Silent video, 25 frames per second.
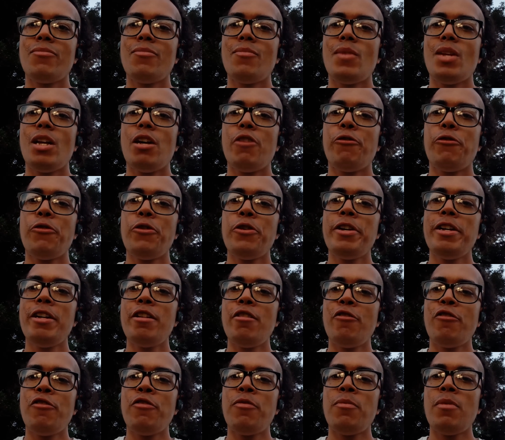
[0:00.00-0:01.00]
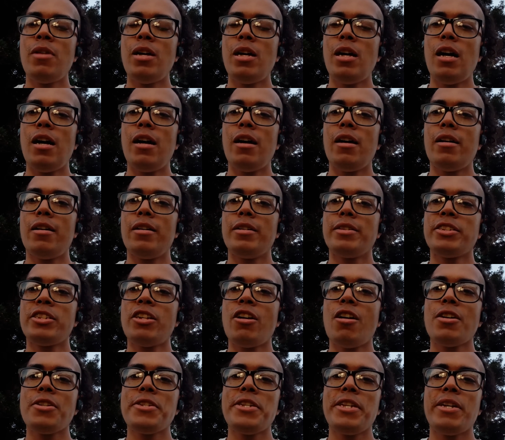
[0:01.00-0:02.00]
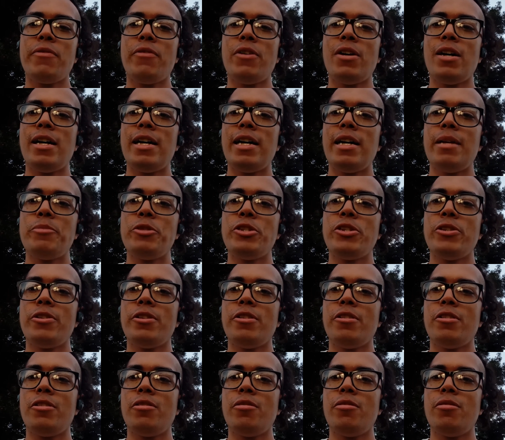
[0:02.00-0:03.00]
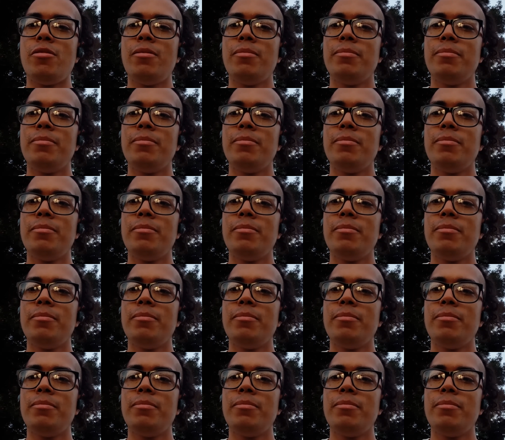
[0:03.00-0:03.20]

free of toxic vibes, you know.